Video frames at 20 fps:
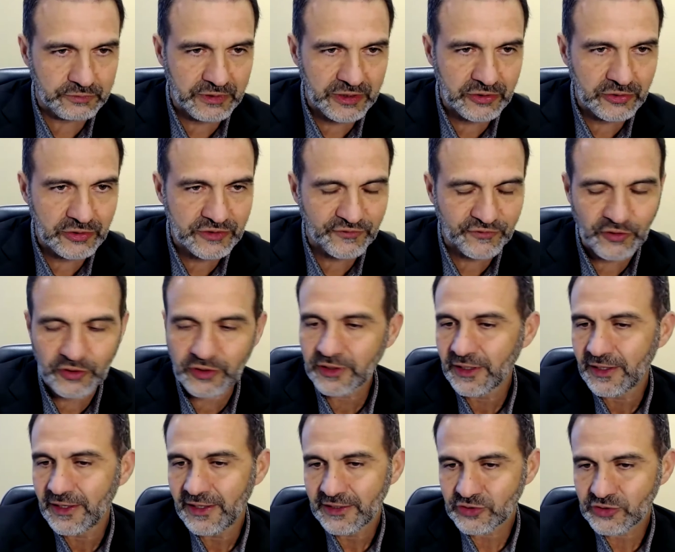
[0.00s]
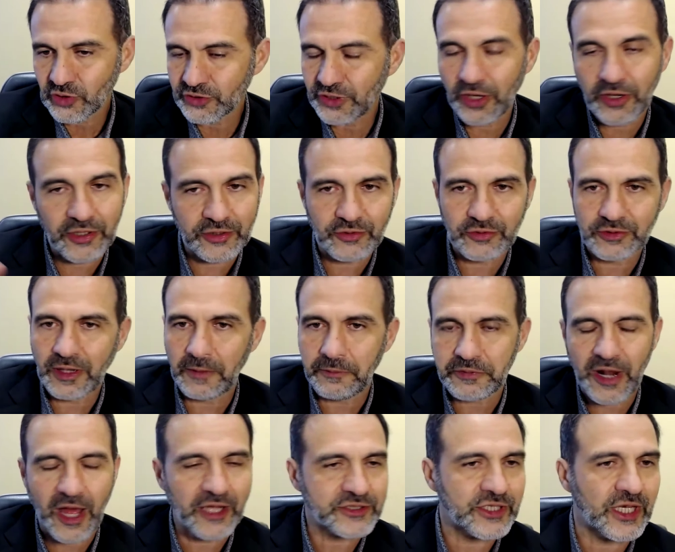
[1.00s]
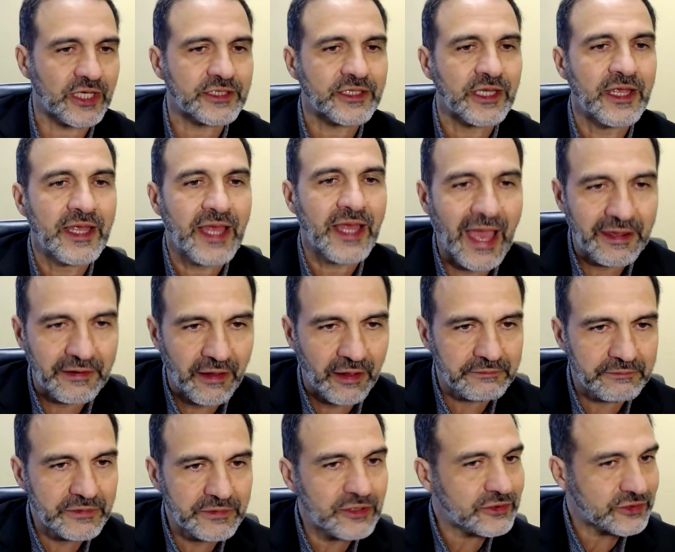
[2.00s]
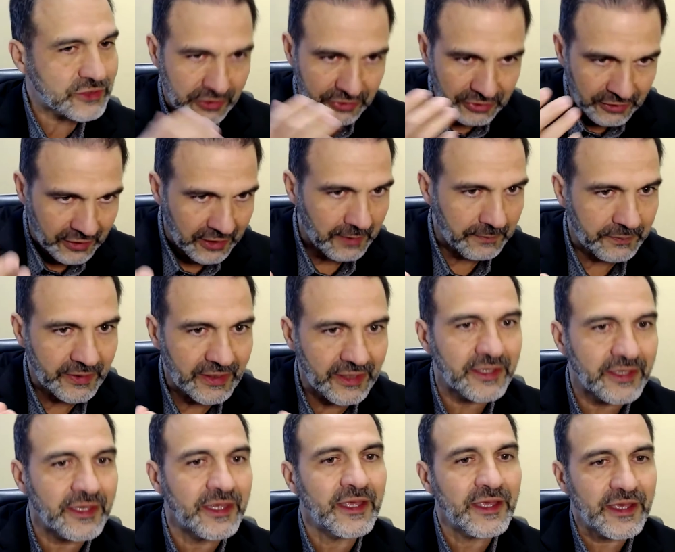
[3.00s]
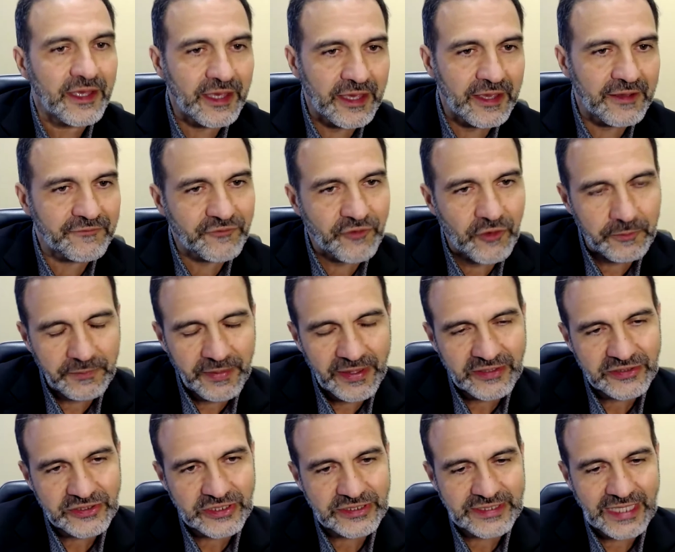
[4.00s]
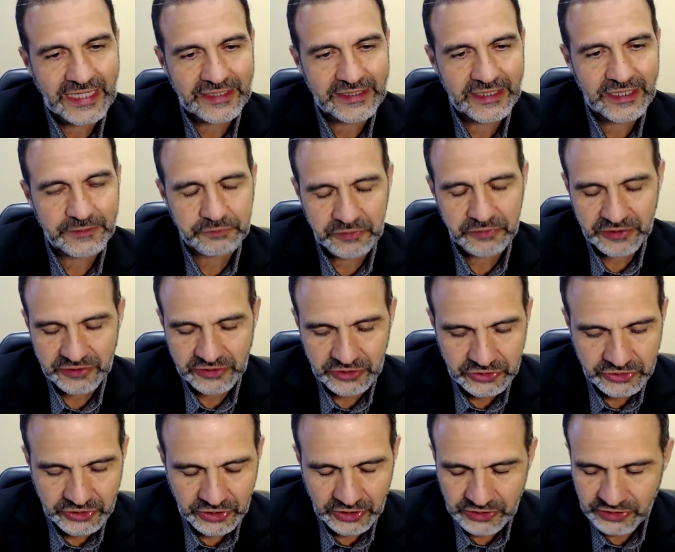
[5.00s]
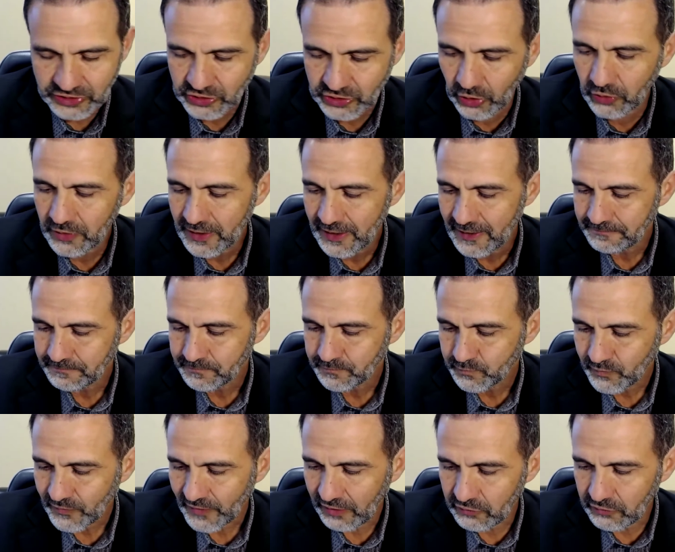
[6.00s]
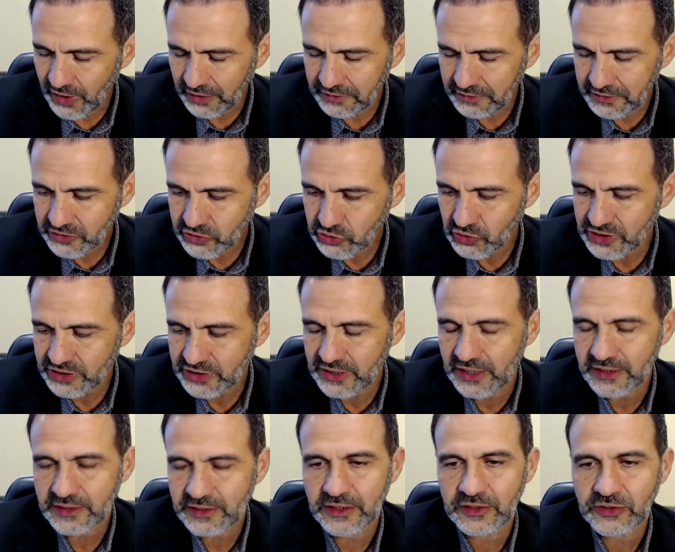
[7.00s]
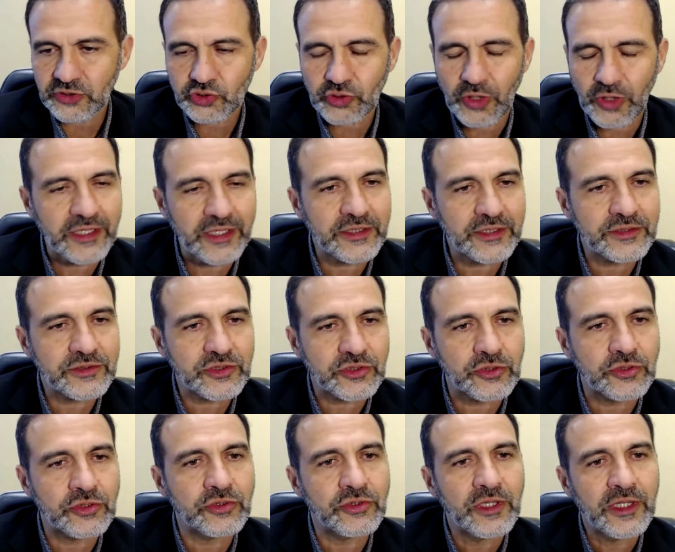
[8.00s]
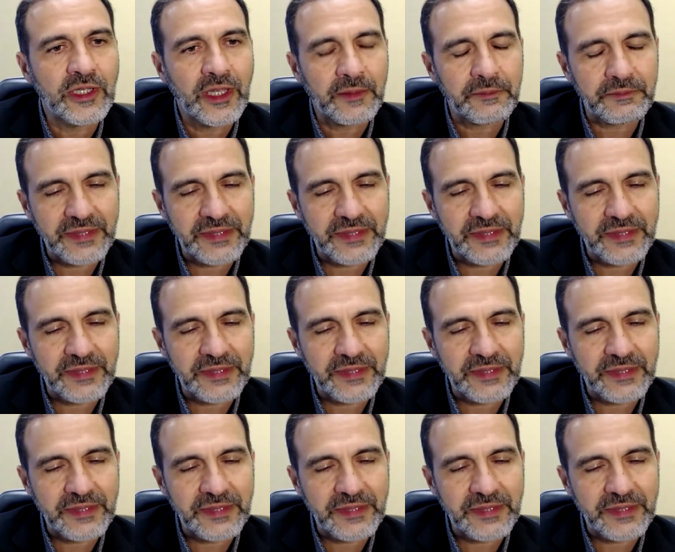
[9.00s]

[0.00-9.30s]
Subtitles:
could be useful. So they are doing a project around music therapy for patients that need procedures. So we are interested in trying to